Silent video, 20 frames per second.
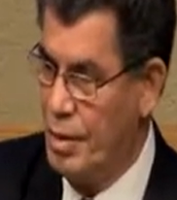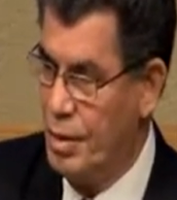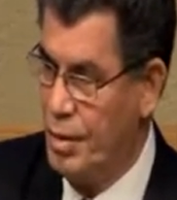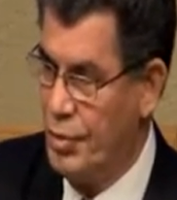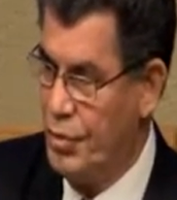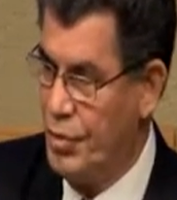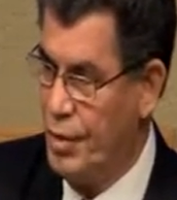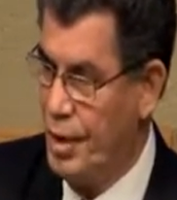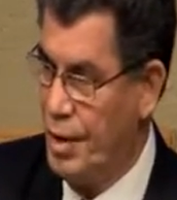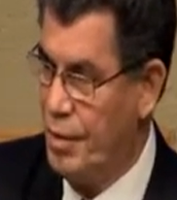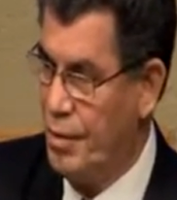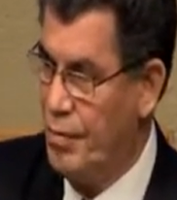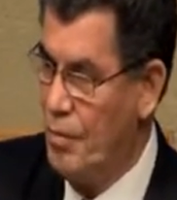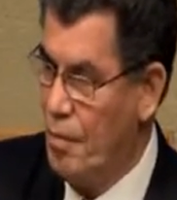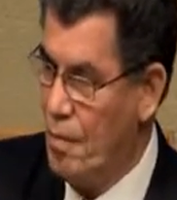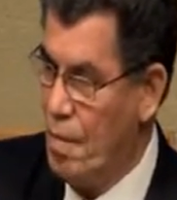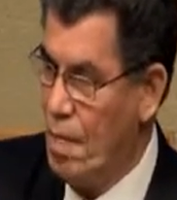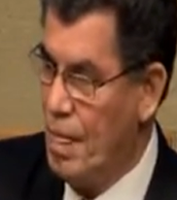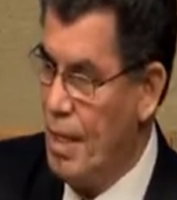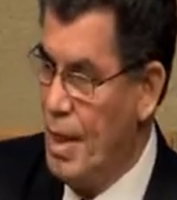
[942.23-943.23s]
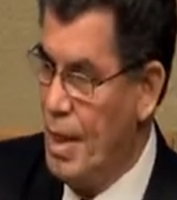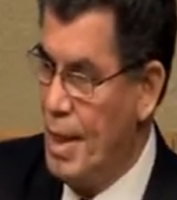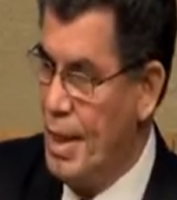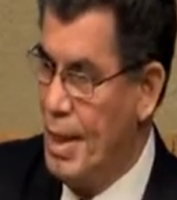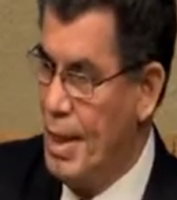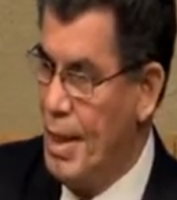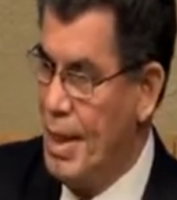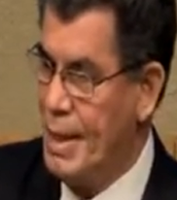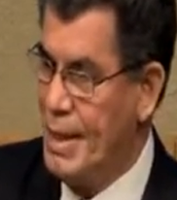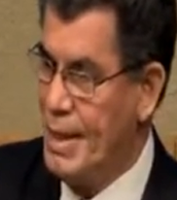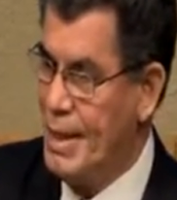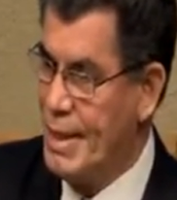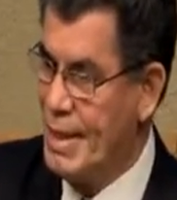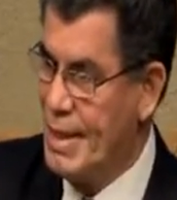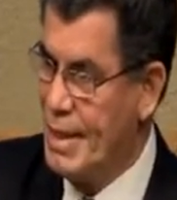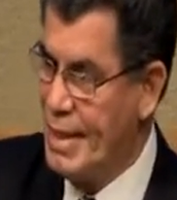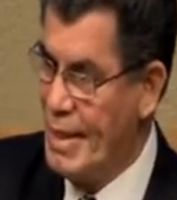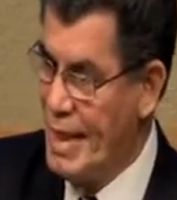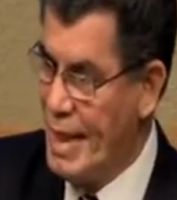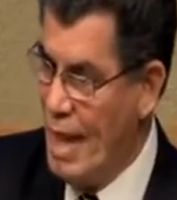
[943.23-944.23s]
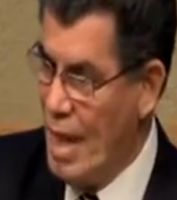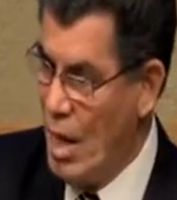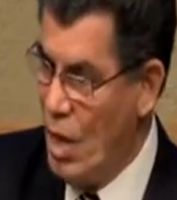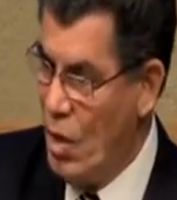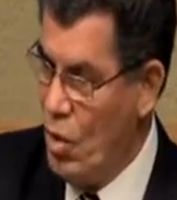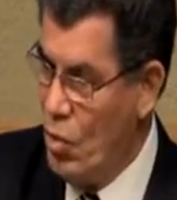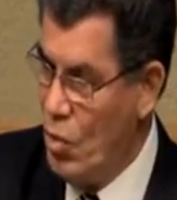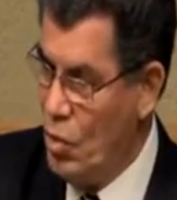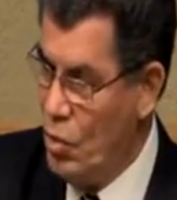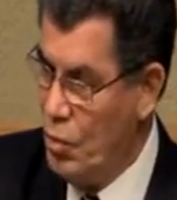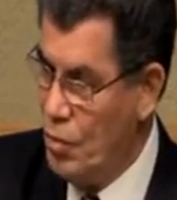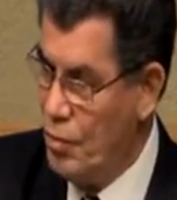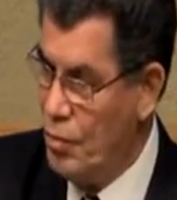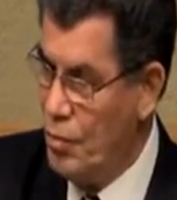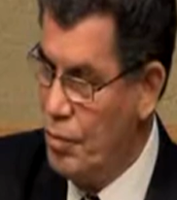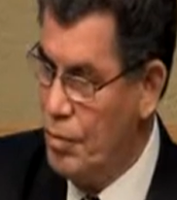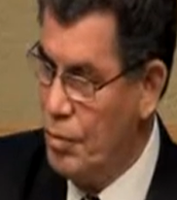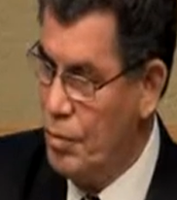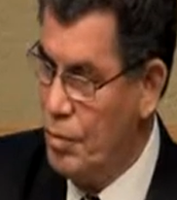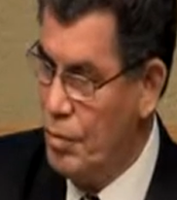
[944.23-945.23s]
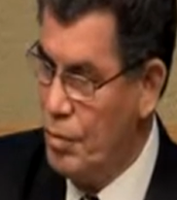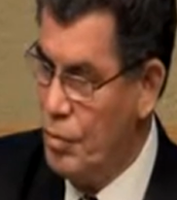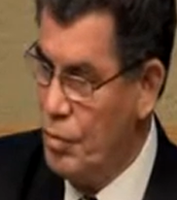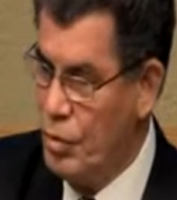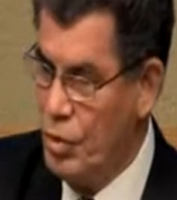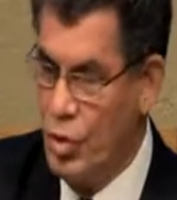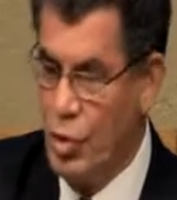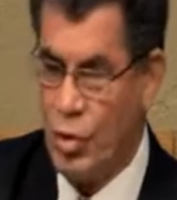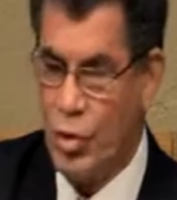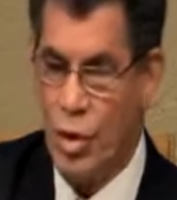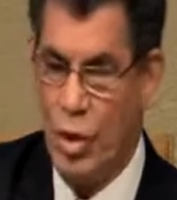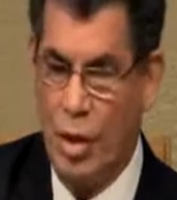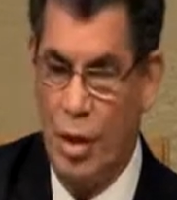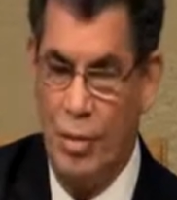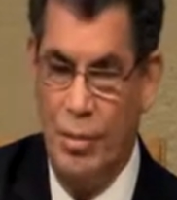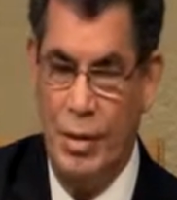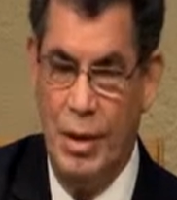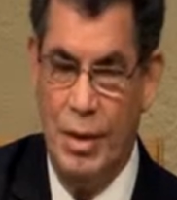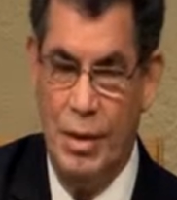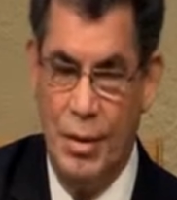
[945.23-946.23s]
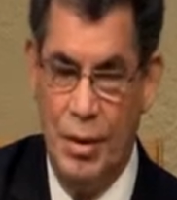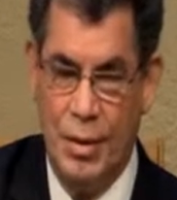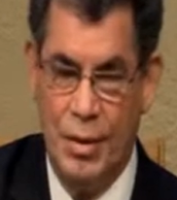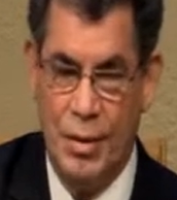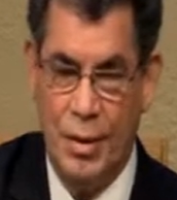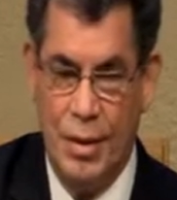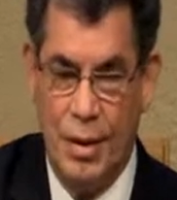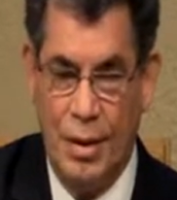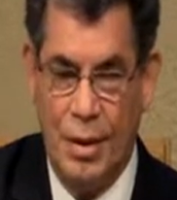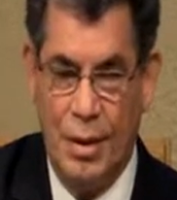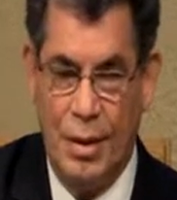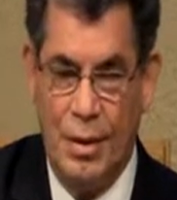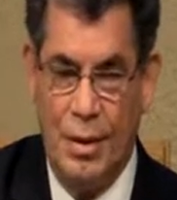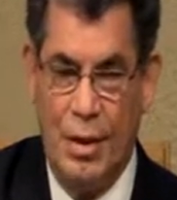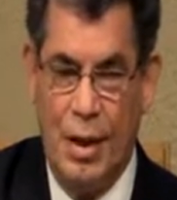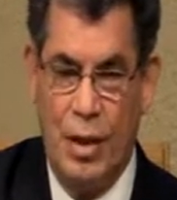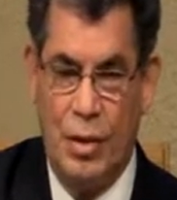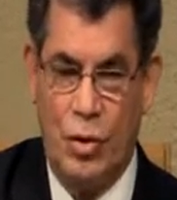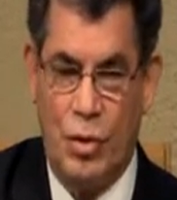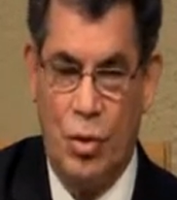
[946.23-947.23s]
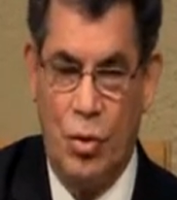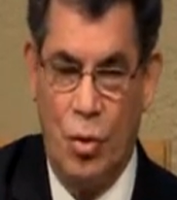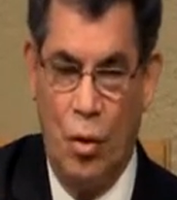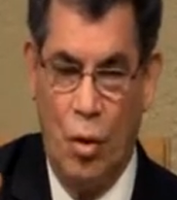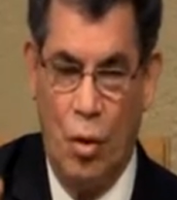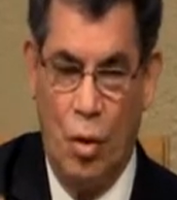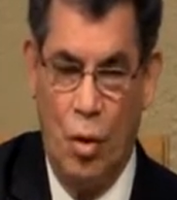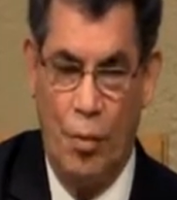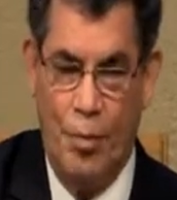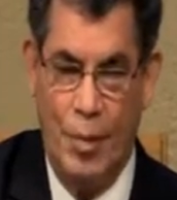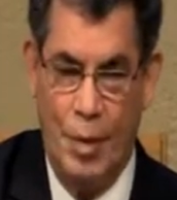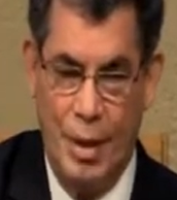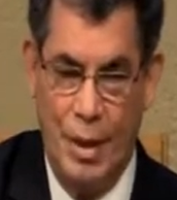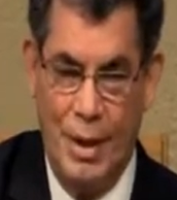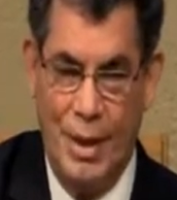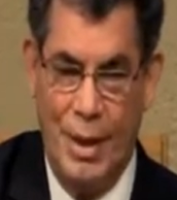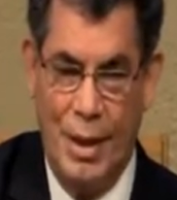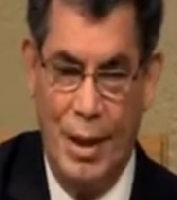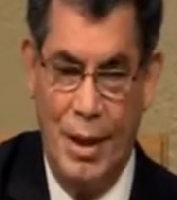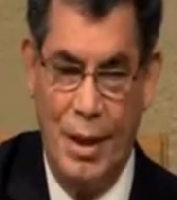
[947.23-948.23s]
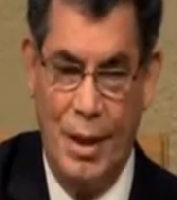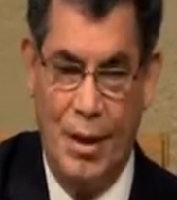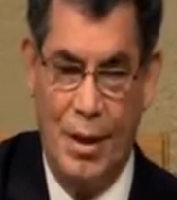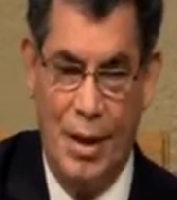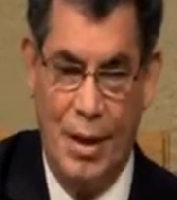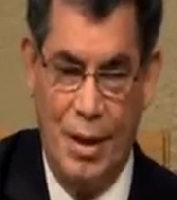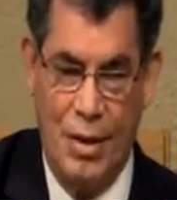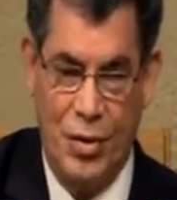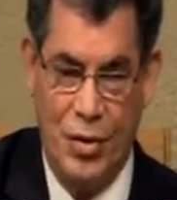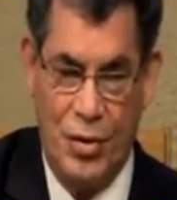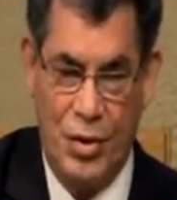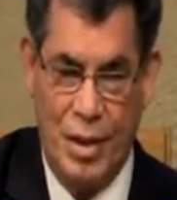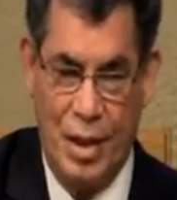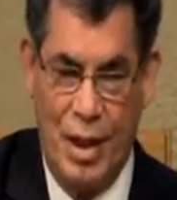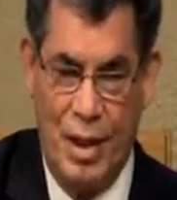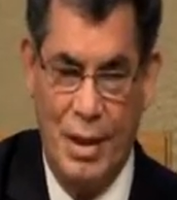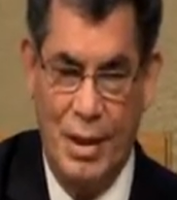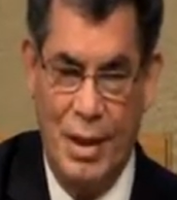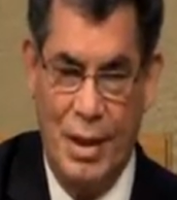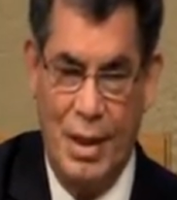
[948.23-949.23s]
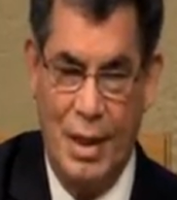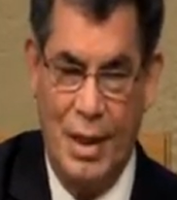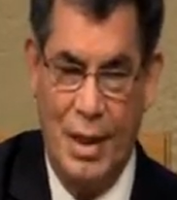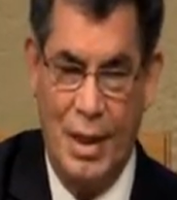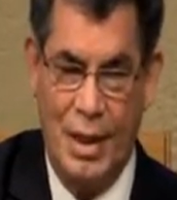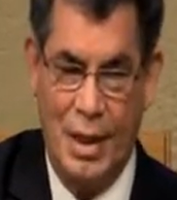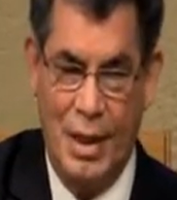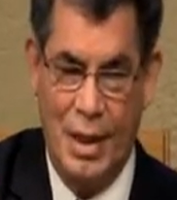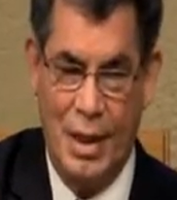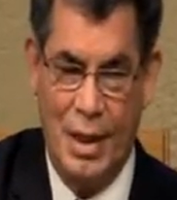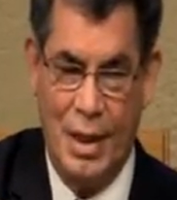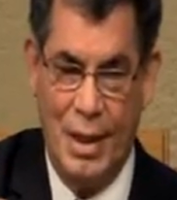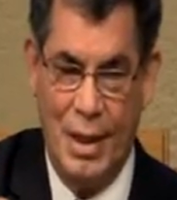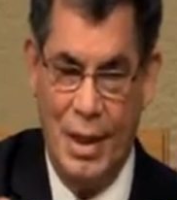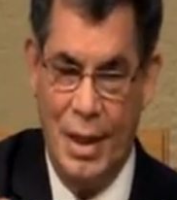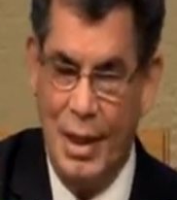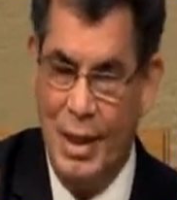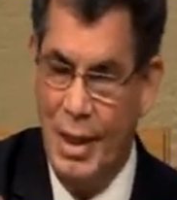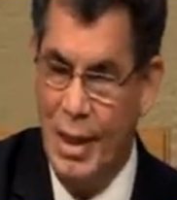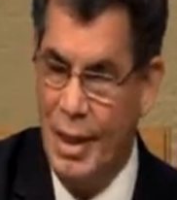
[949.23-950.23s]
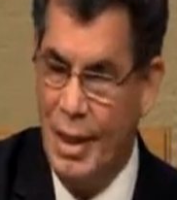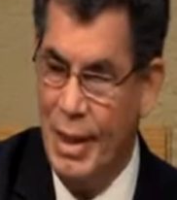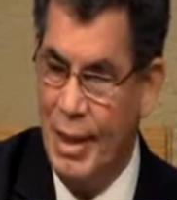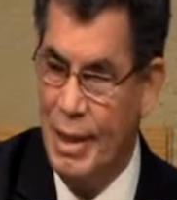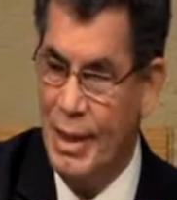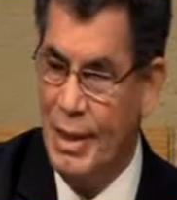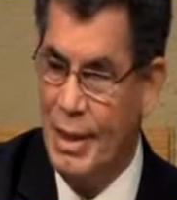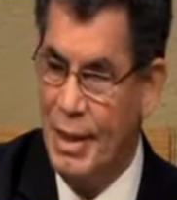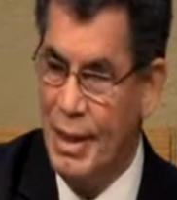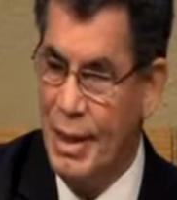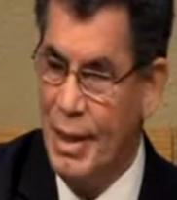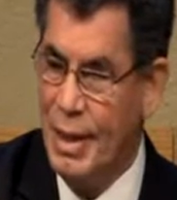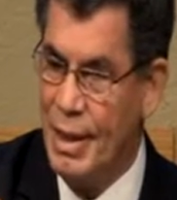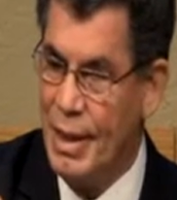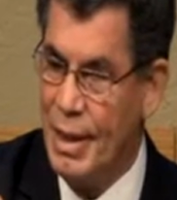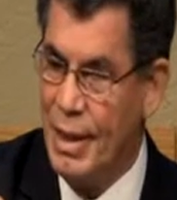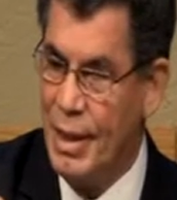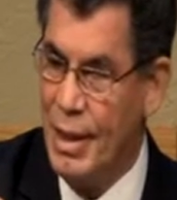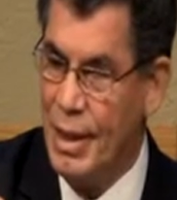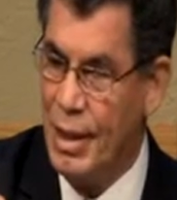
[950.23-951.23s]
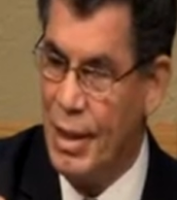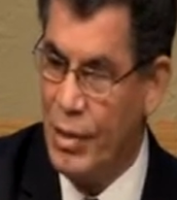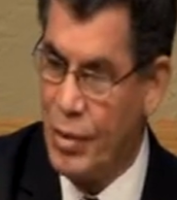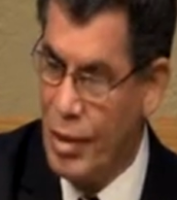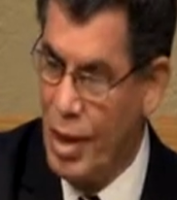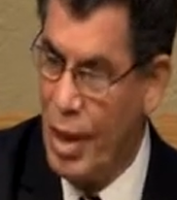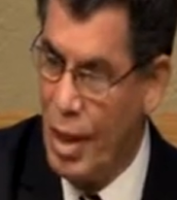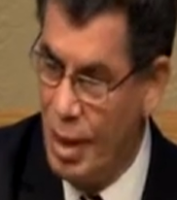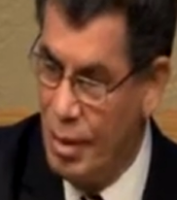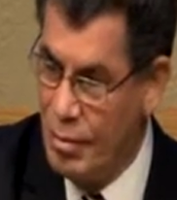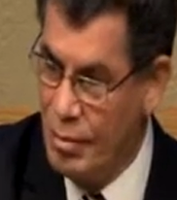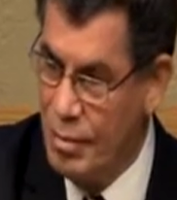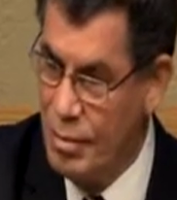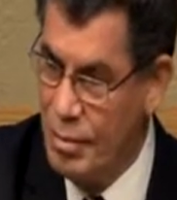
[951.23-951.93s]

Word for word: He said, "It is now determined that to open anything on Sunday is a crime."